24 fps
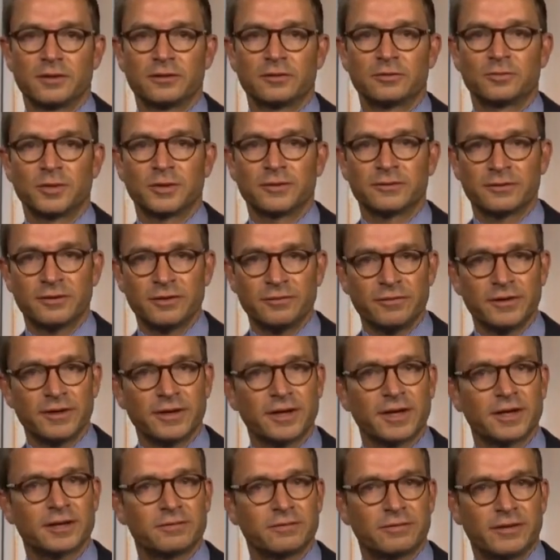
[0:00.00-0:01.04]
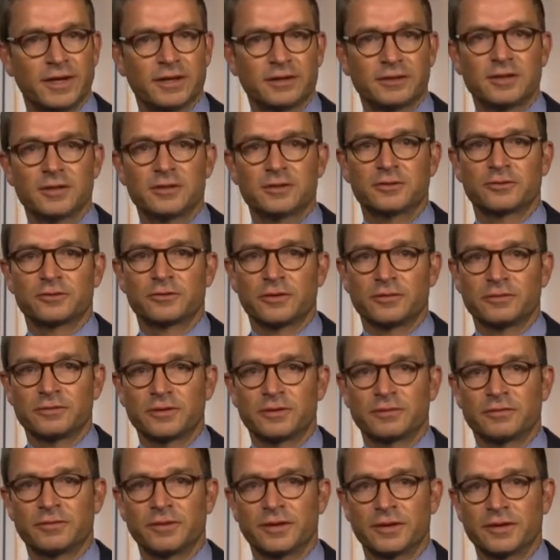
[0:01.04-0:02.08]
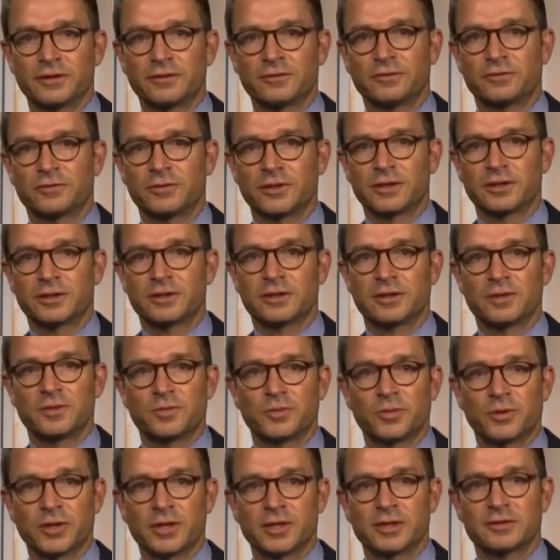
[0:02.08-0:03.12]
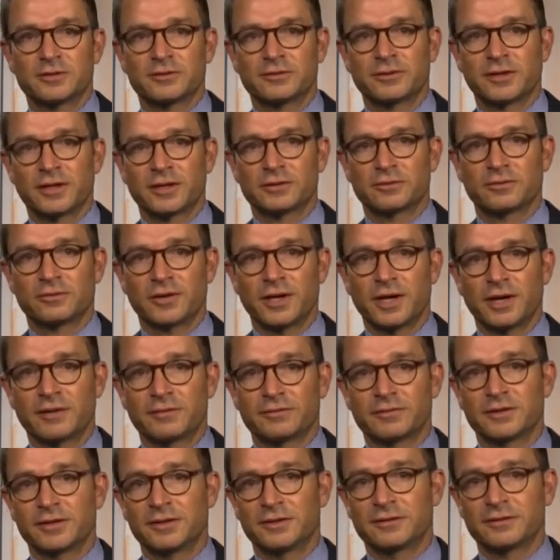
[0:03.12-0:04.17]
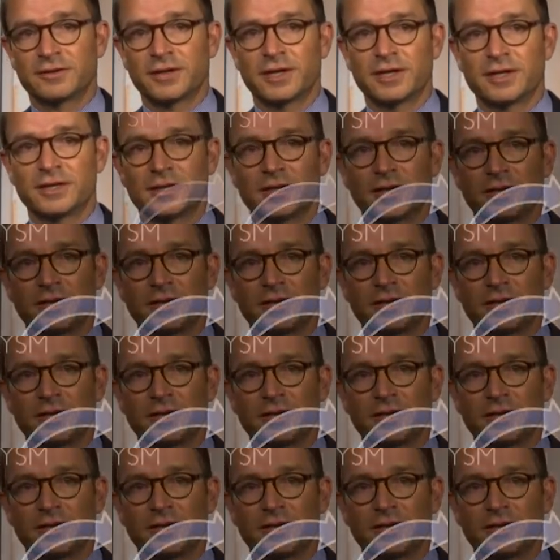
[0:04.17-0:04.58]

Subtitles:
Specific advantages of the fenestrated and branch stent graft is that it